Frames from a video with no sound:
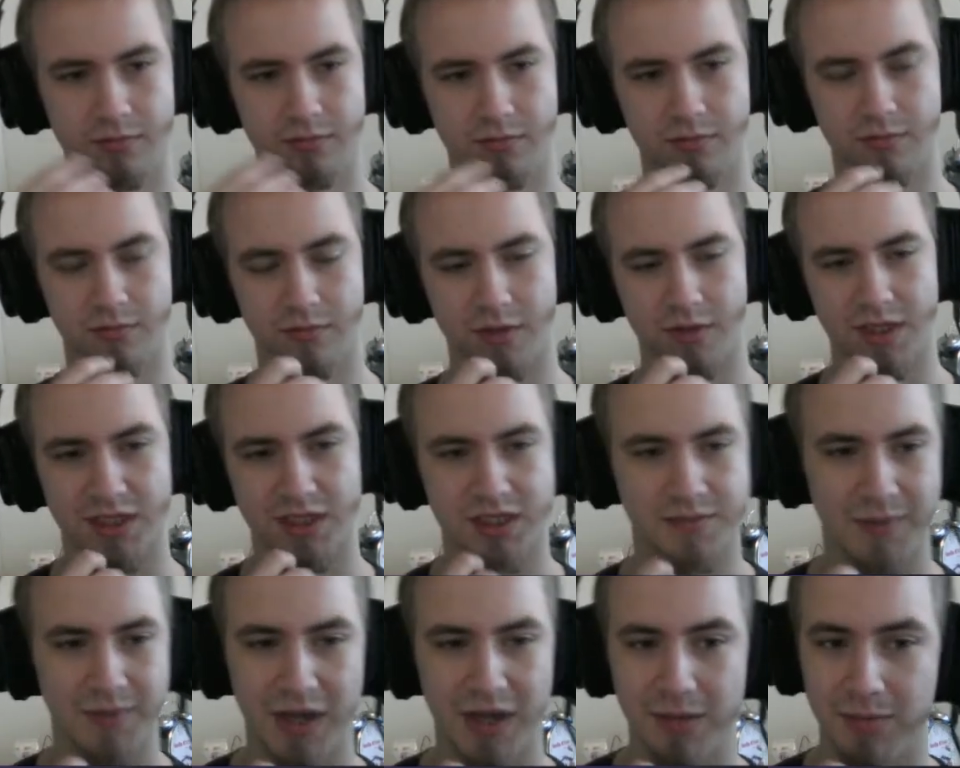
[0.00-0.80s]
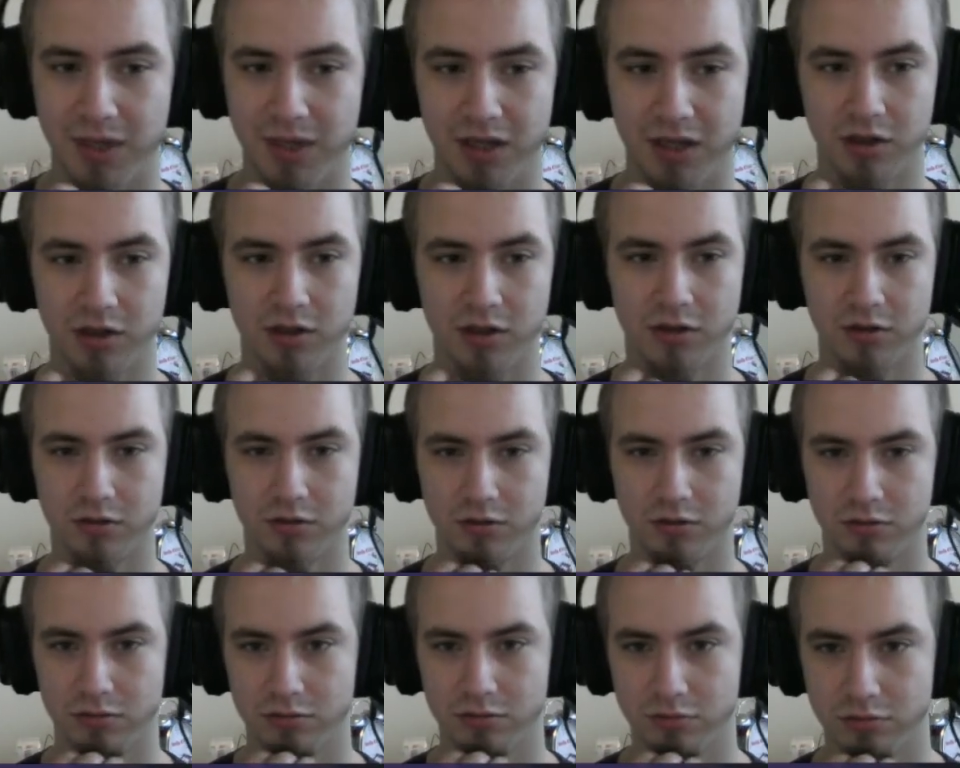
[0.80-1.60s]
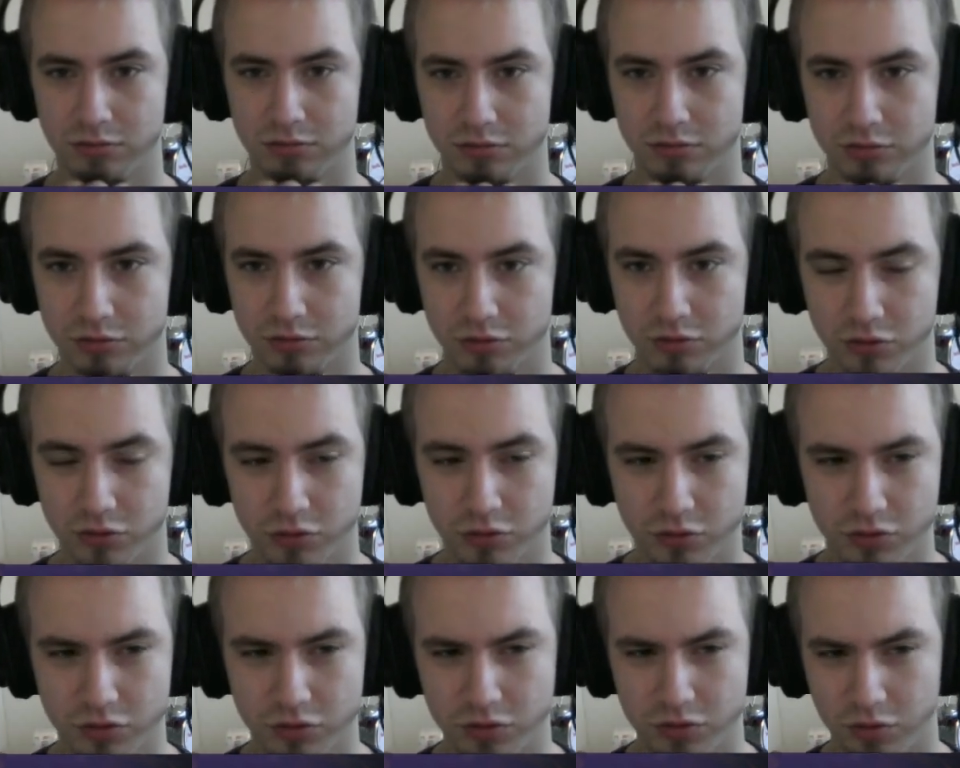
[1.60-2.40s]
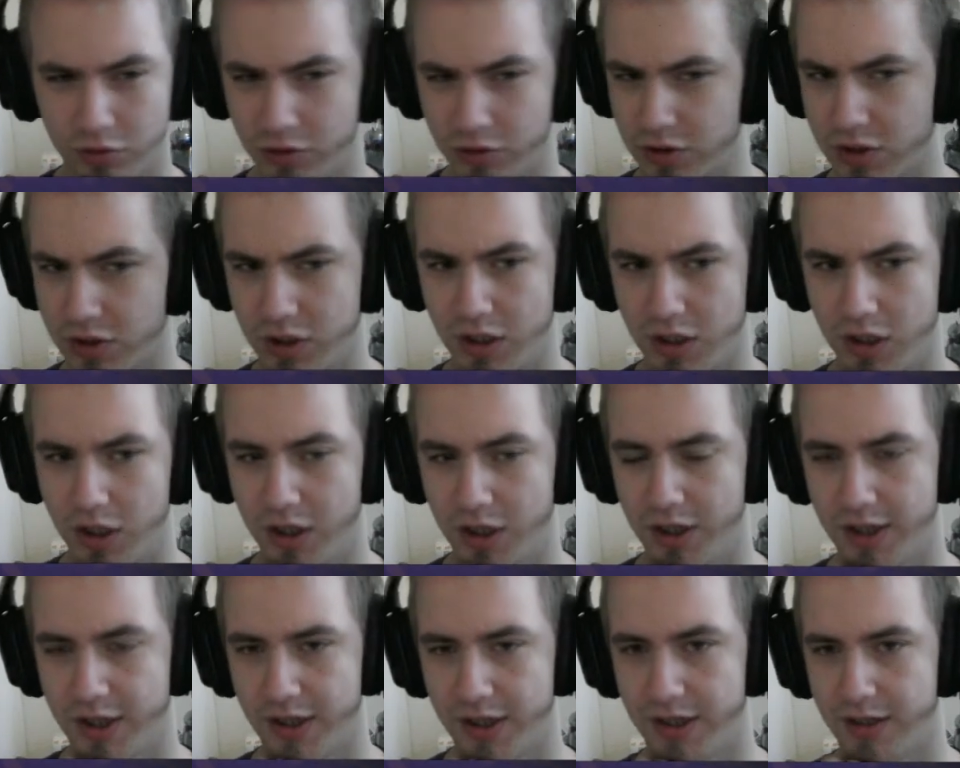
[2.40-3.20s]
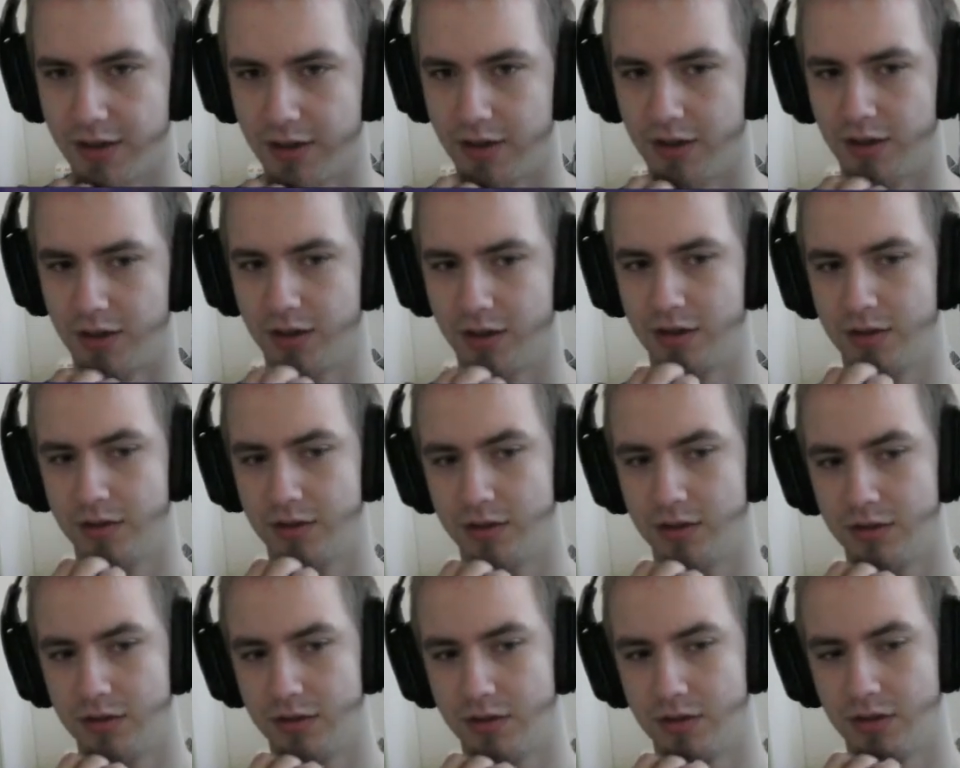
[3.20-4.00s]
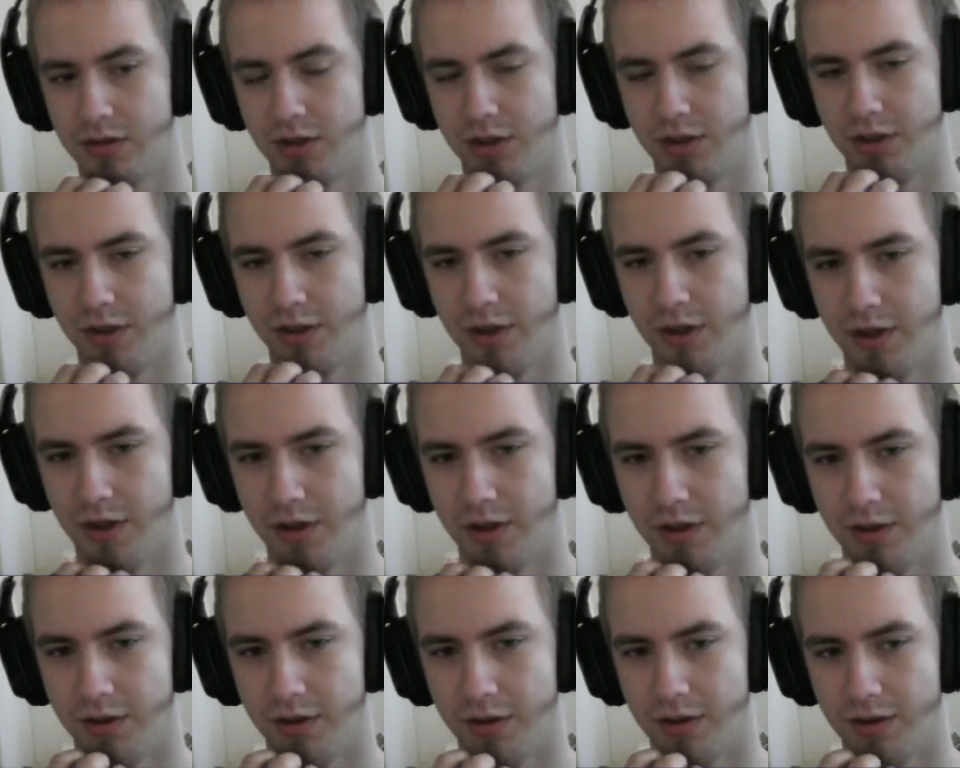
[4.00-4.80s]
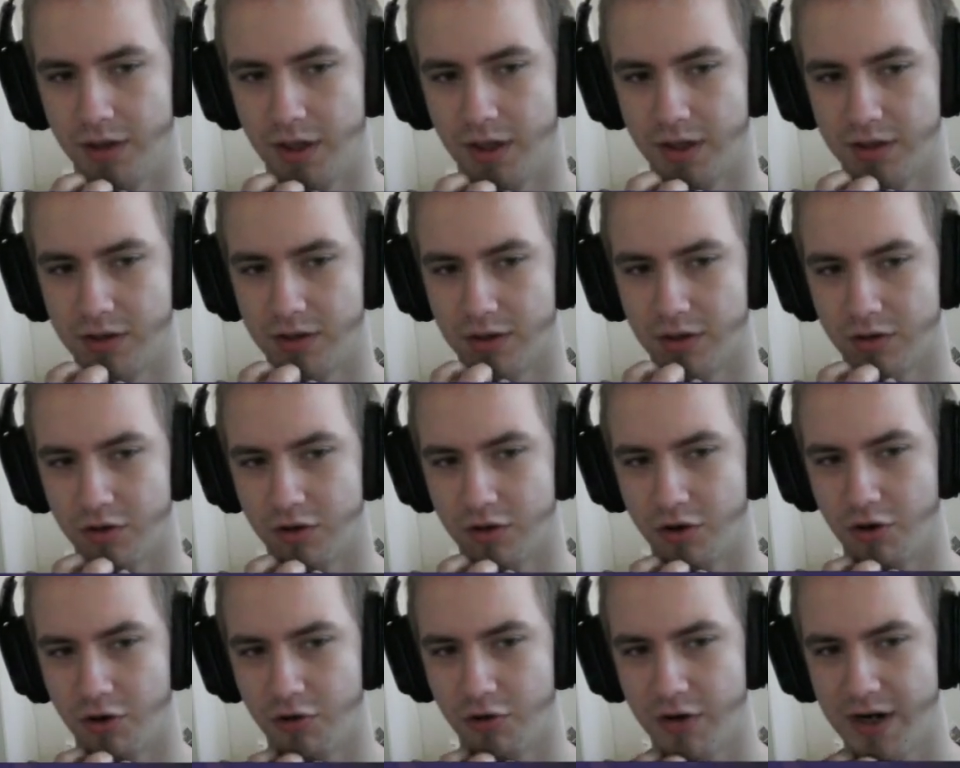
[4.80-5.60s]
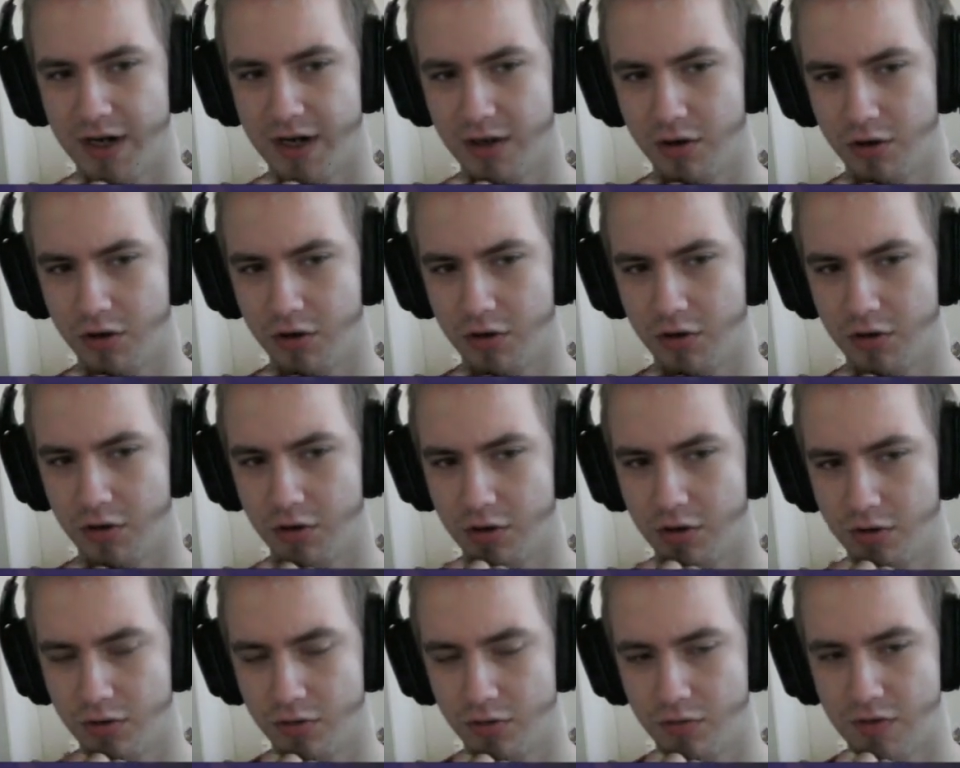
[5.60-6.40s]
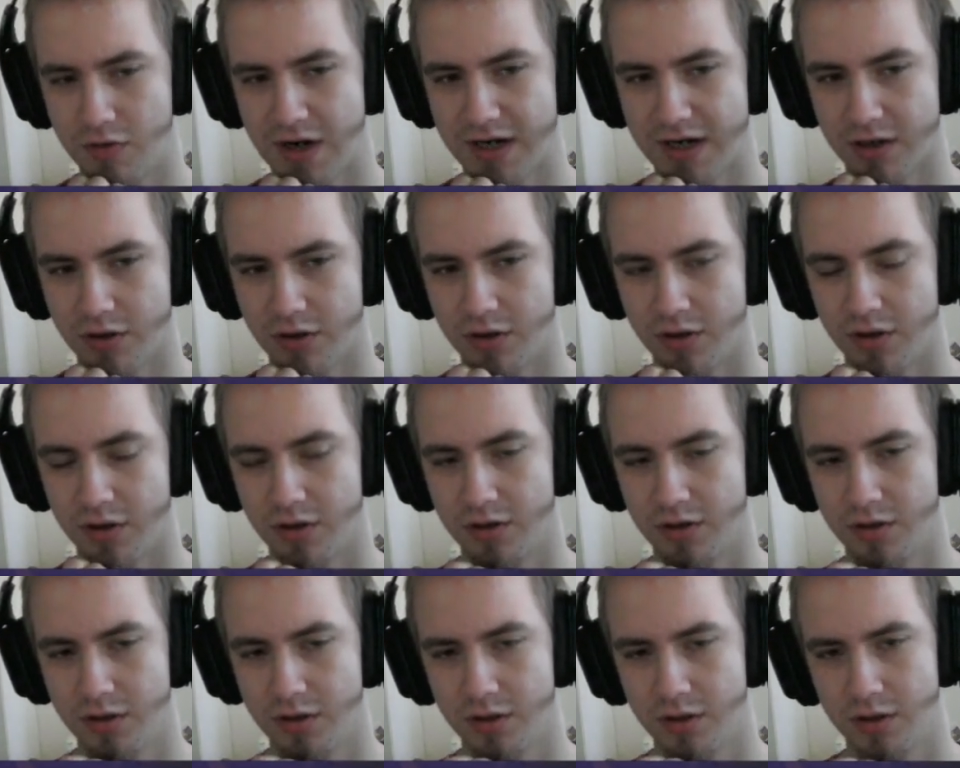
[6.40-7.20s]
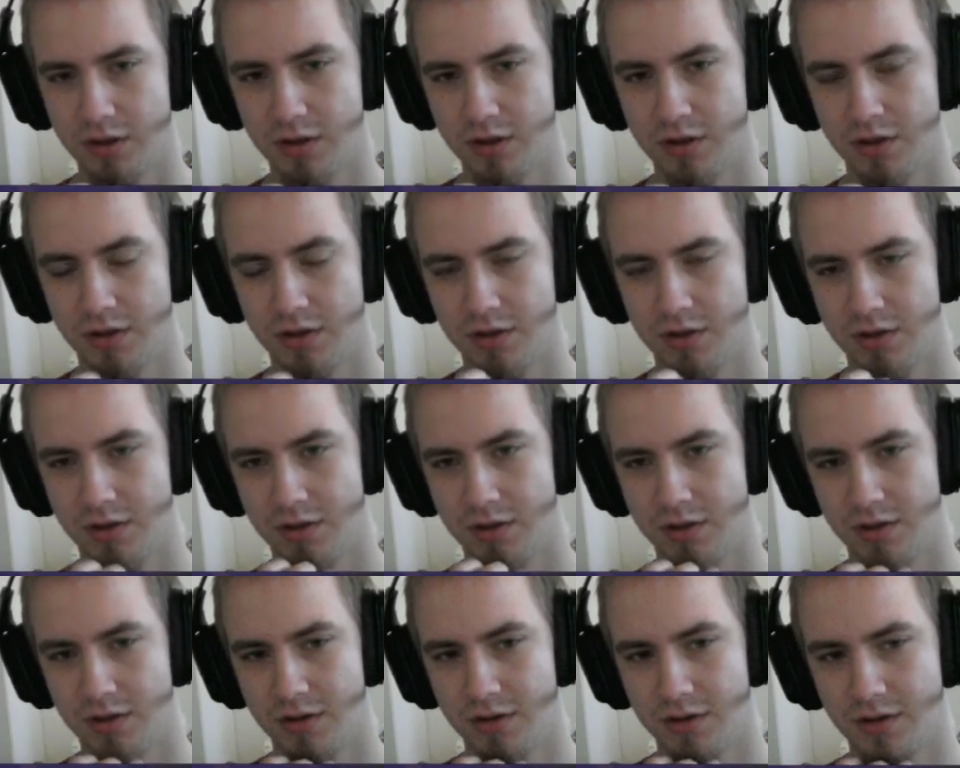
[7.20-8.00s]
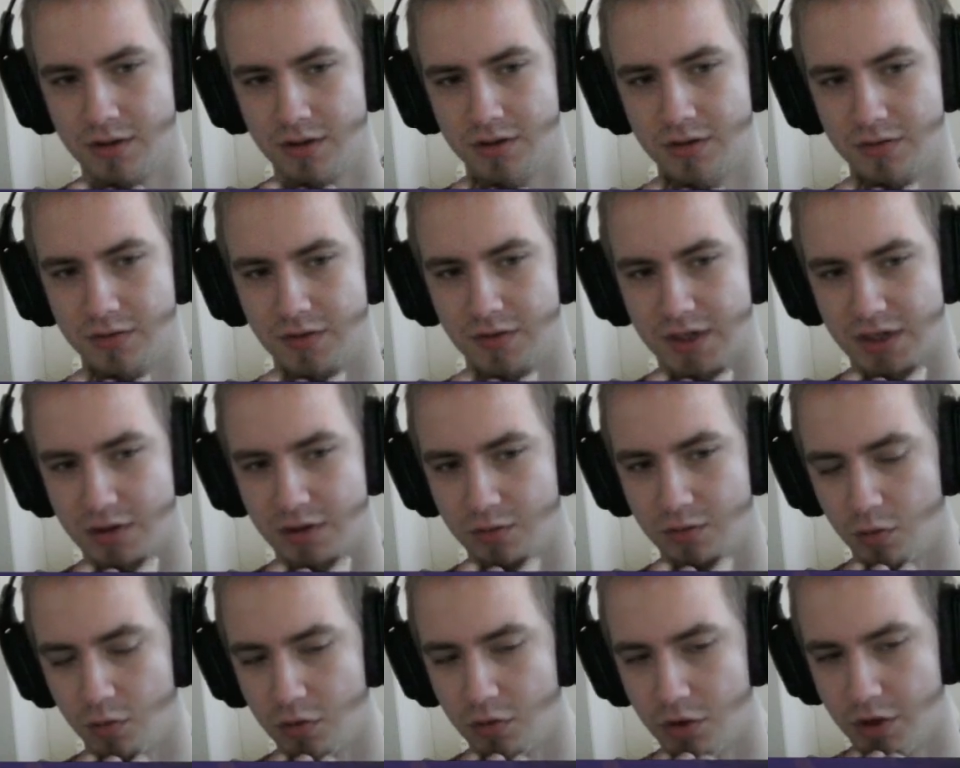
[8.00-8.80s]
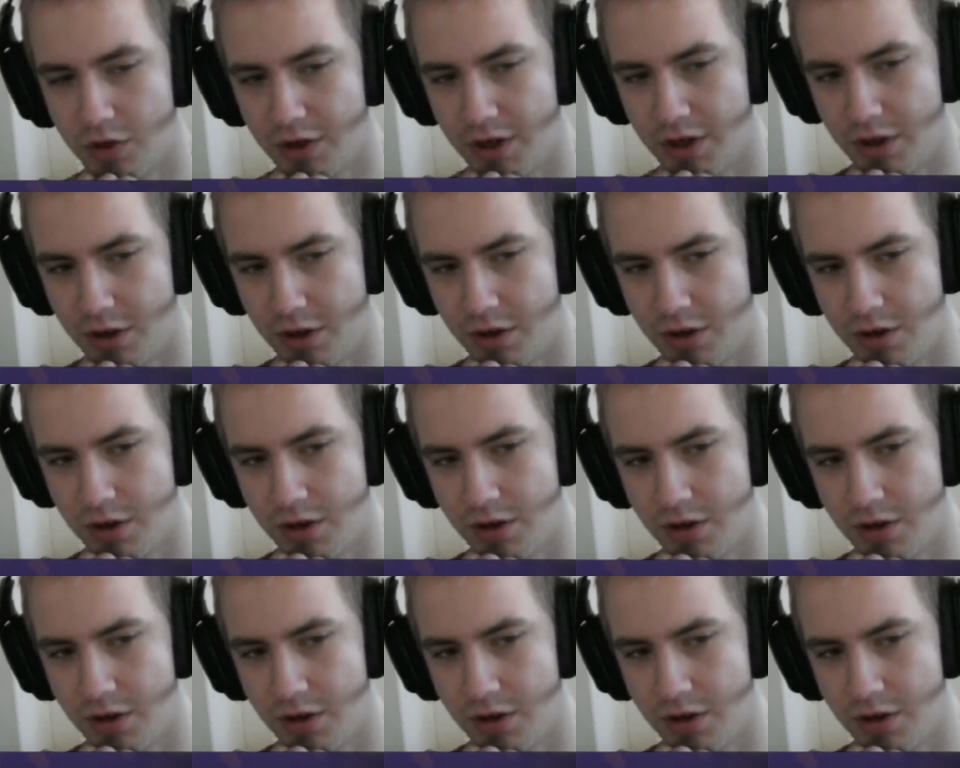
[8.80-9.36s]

This may be a good card in like the Curator, Dragon Warrior.